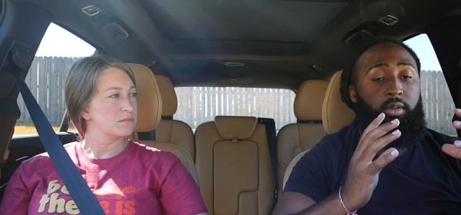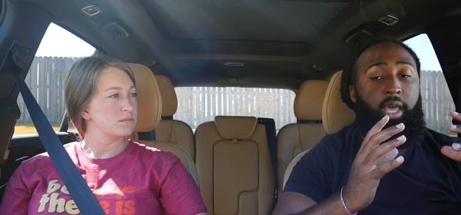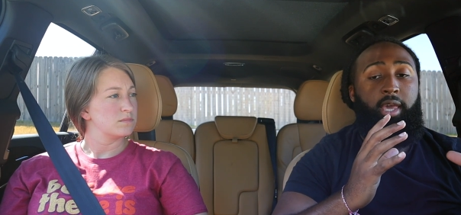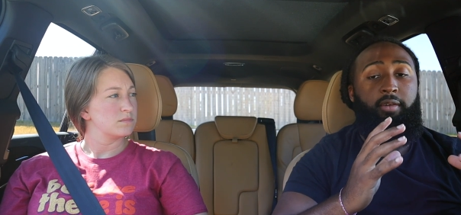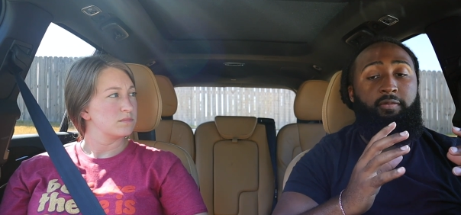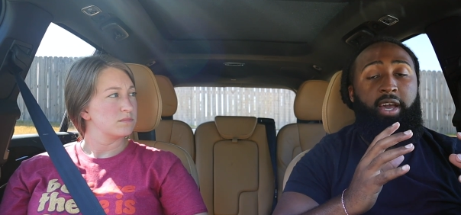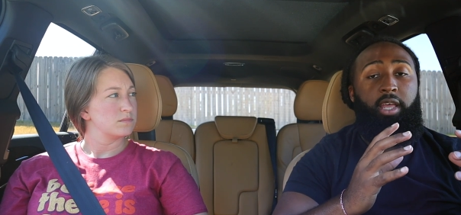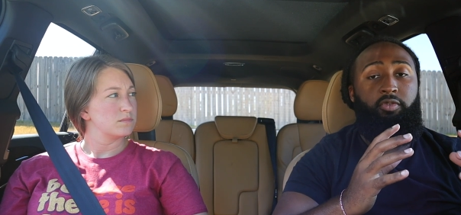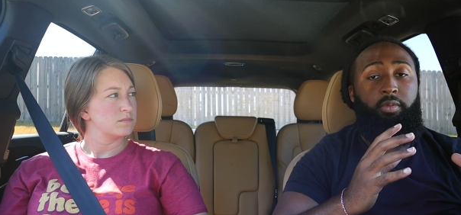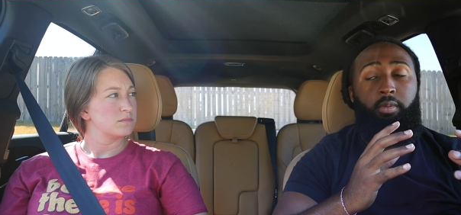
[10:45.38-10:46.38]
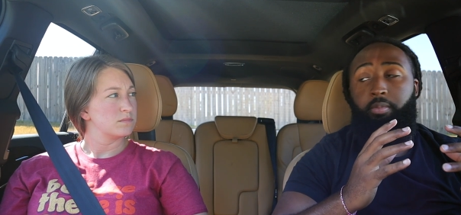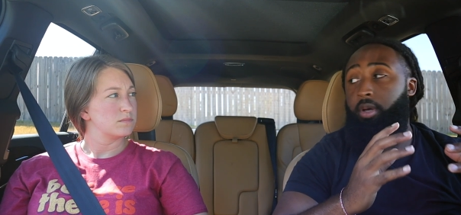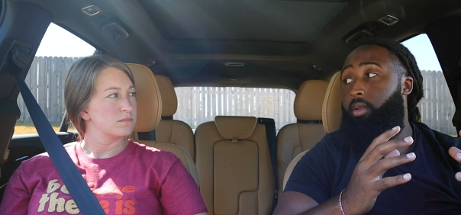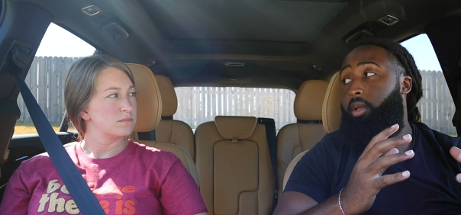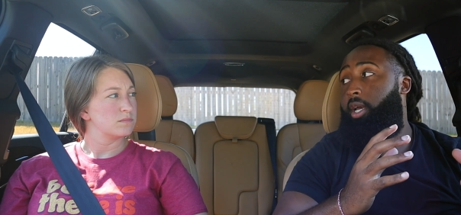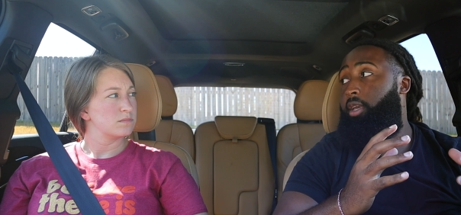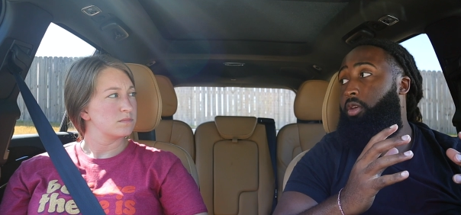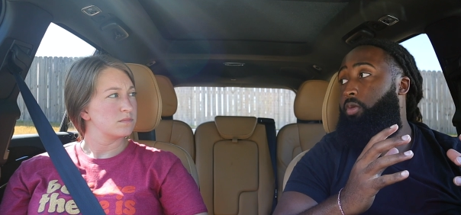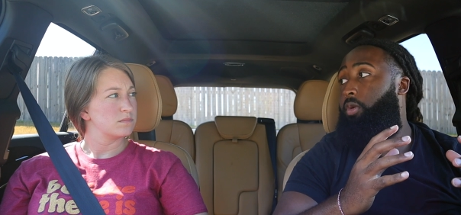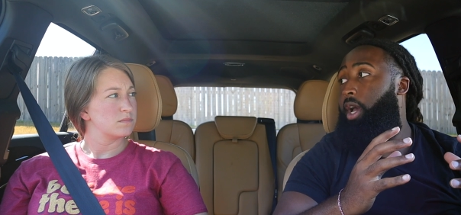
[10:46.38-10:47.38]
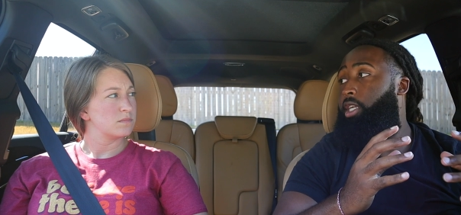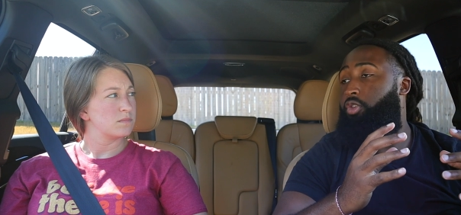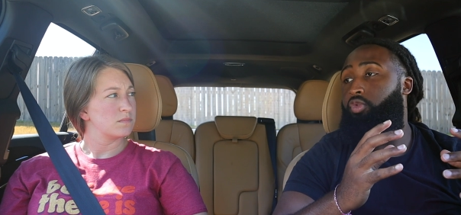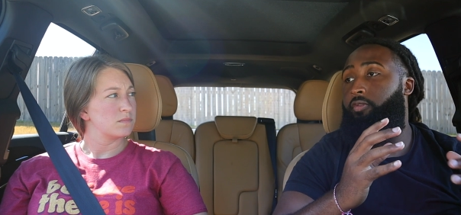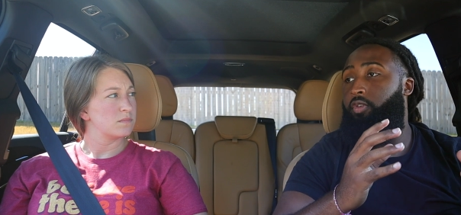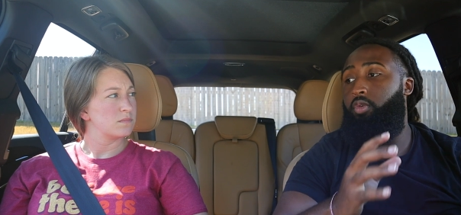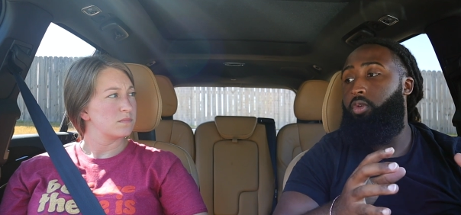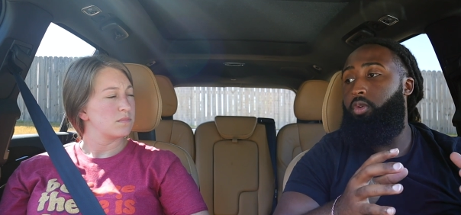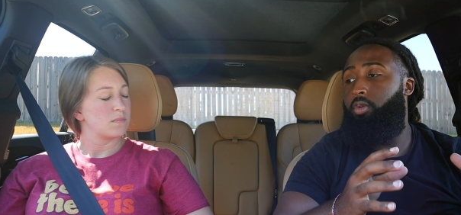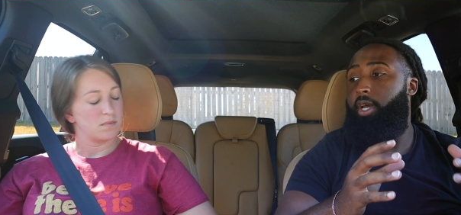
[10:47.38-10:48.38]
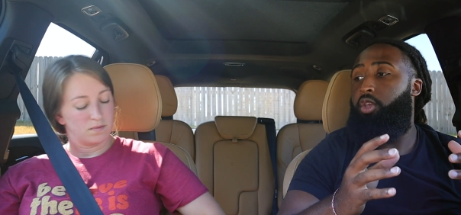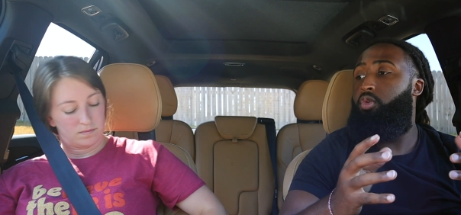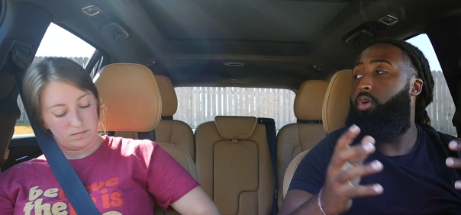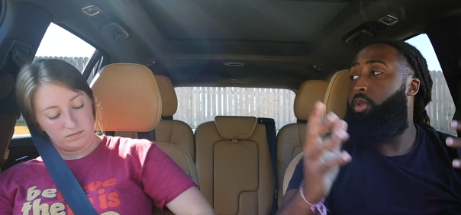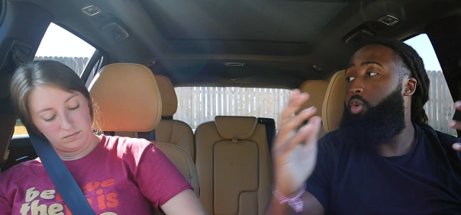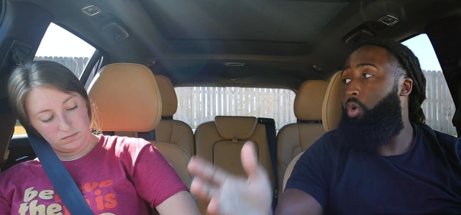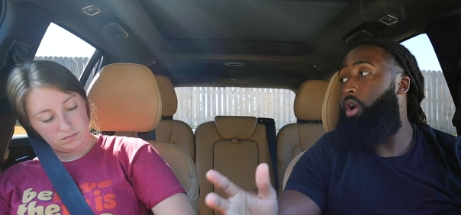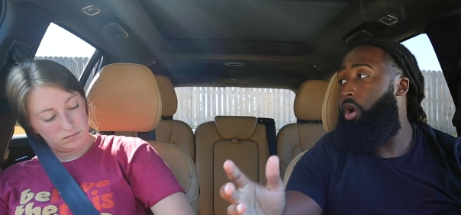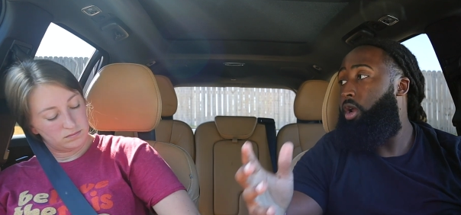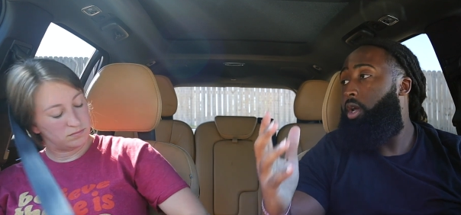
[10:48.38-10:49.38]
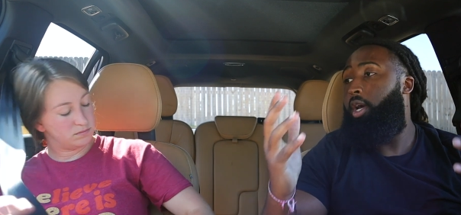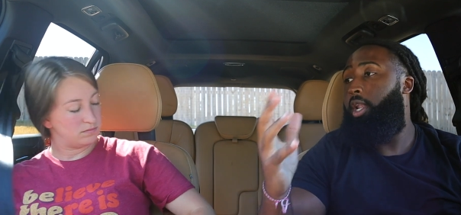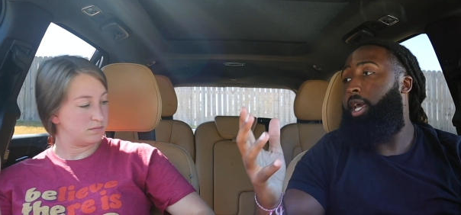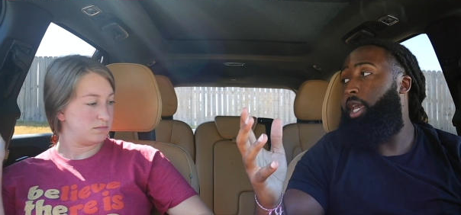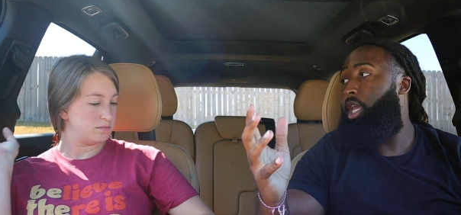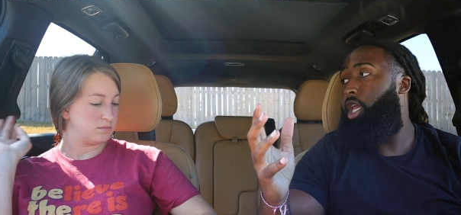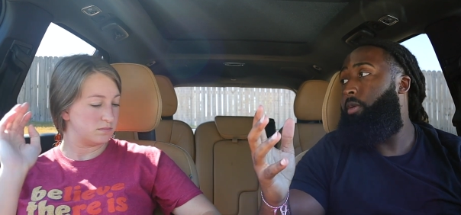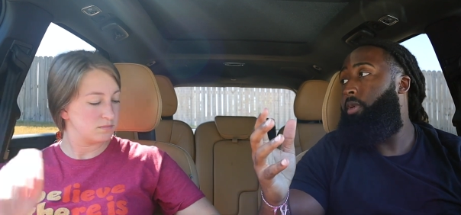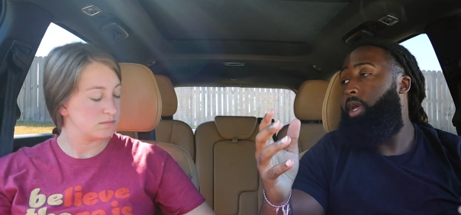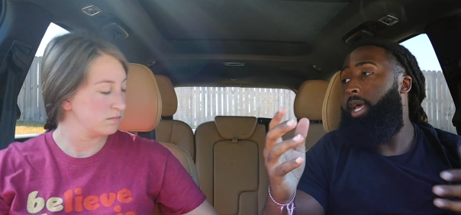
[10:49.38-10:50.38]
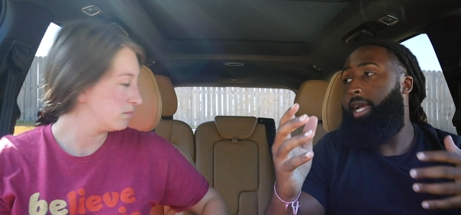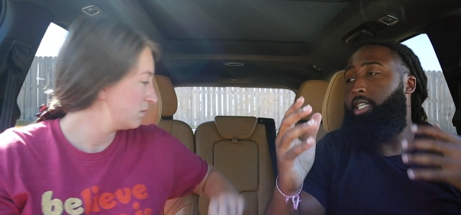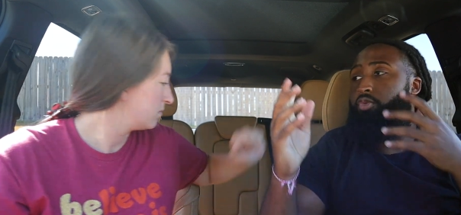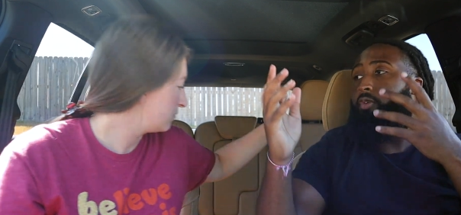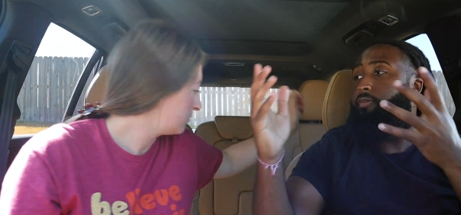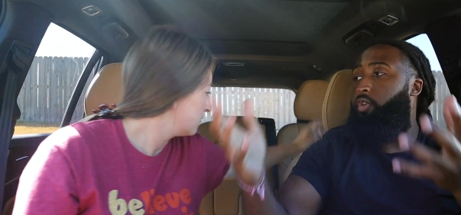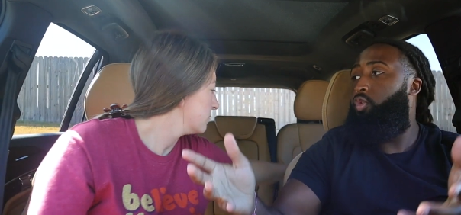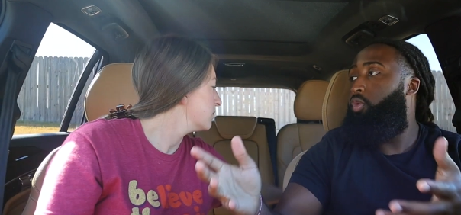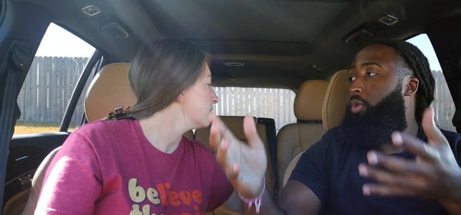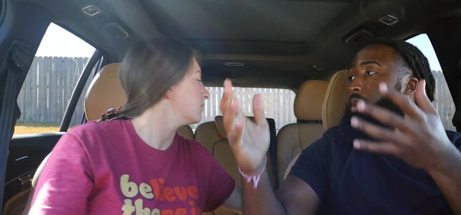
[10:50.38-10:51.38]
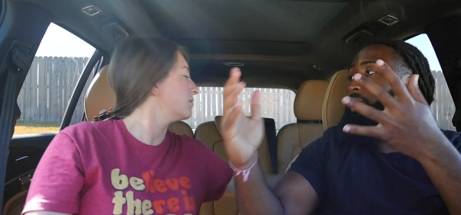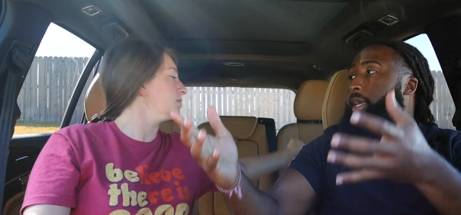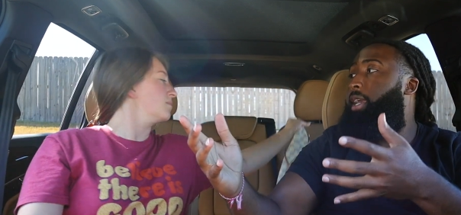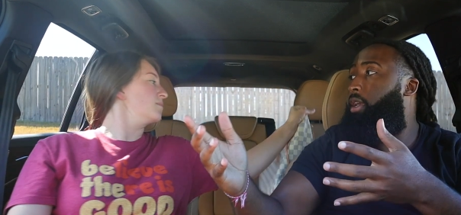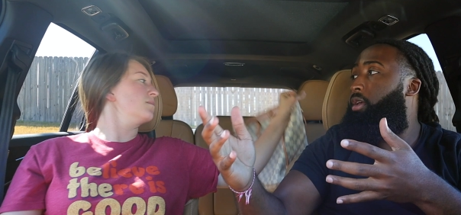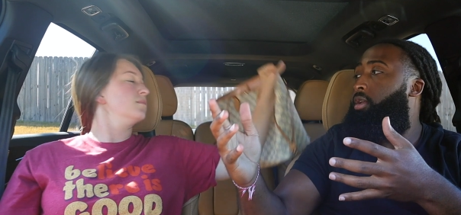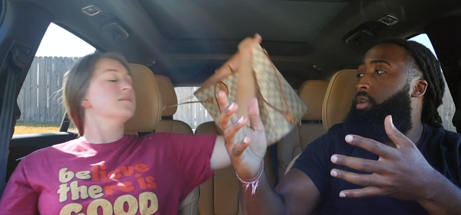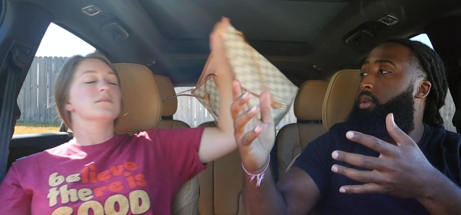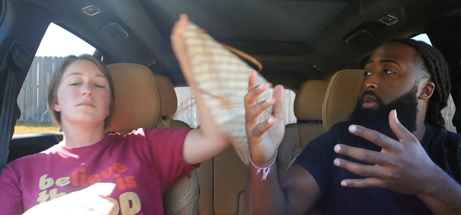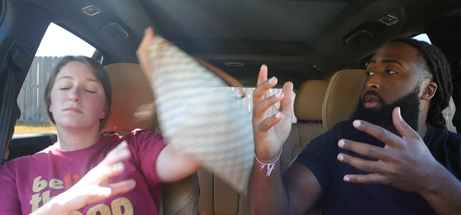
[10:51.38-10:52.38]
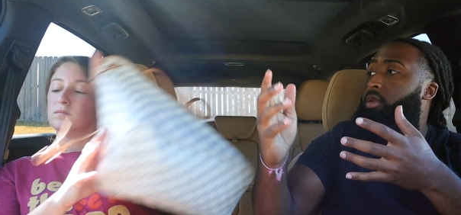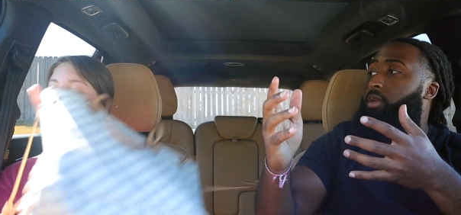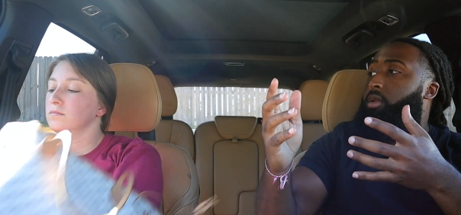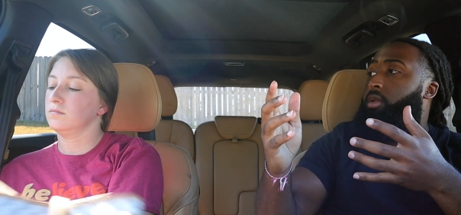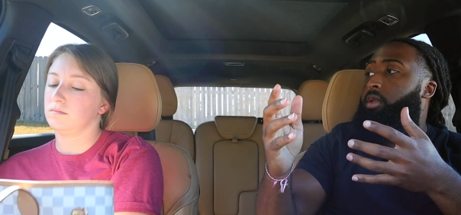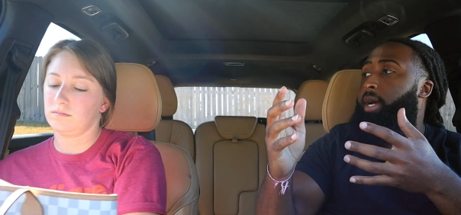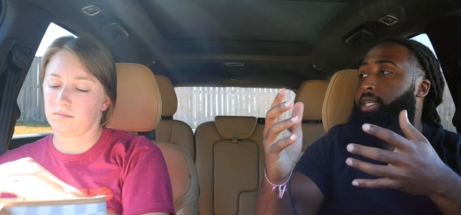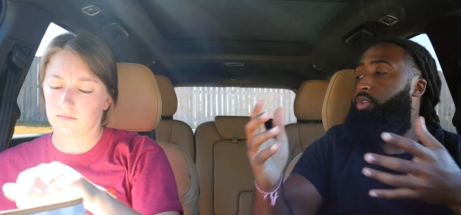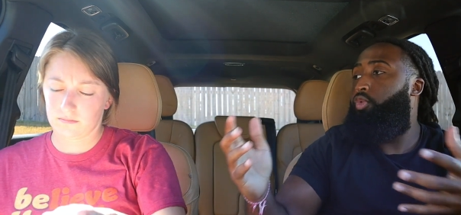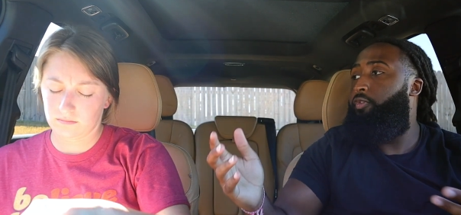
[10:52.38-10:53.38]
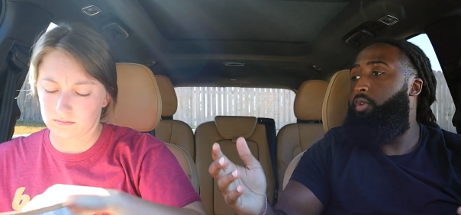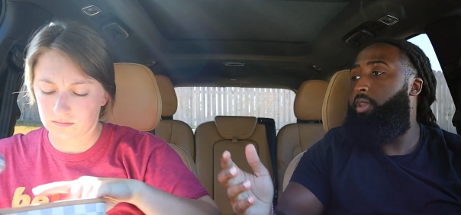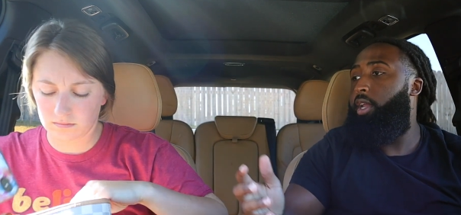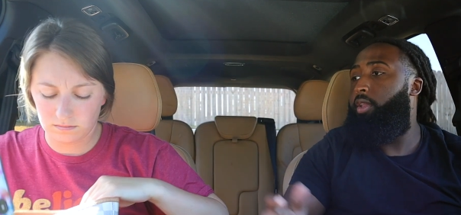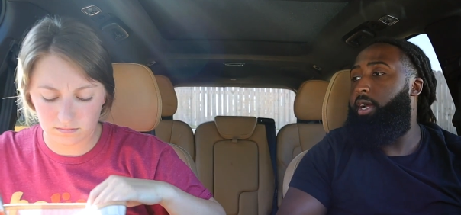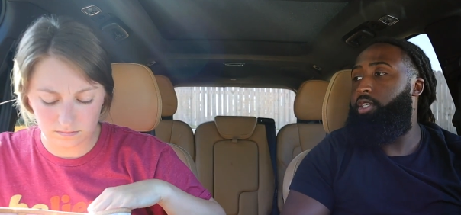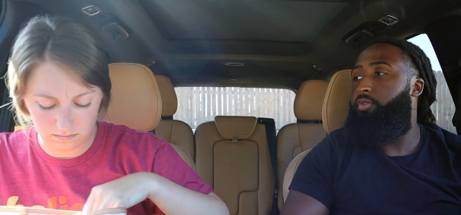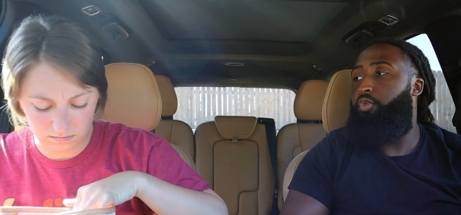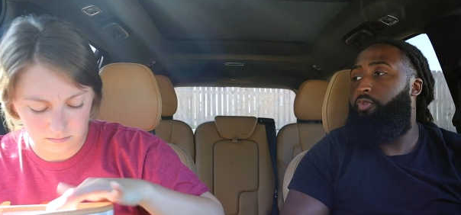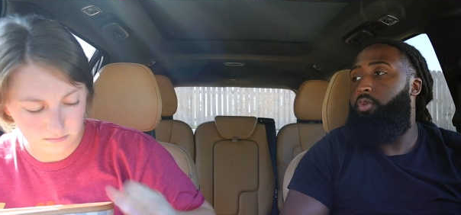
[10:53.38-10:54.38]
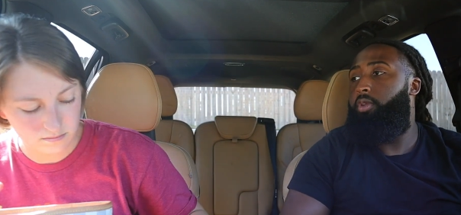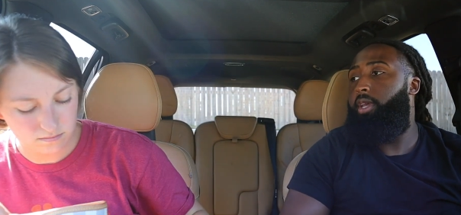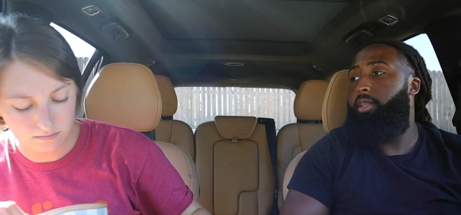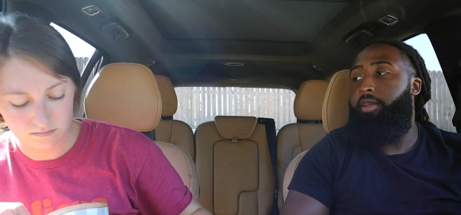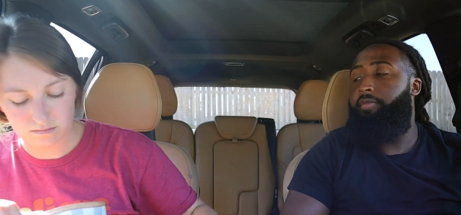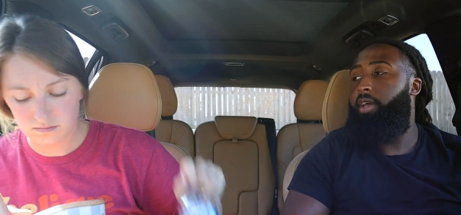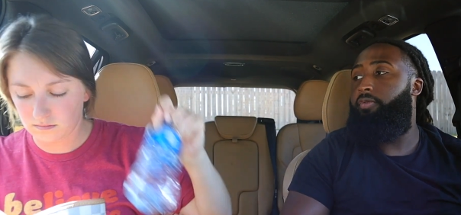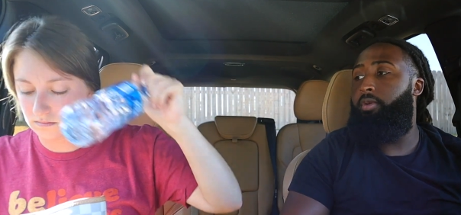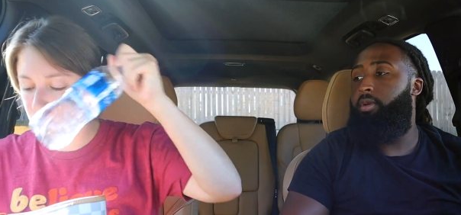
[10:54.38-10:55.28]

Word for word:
Speaker 1: take advice from a buster like you. I just refuse to. Like, you a square, a lame. Like, I just refuse to take. I just refuse to take the advice from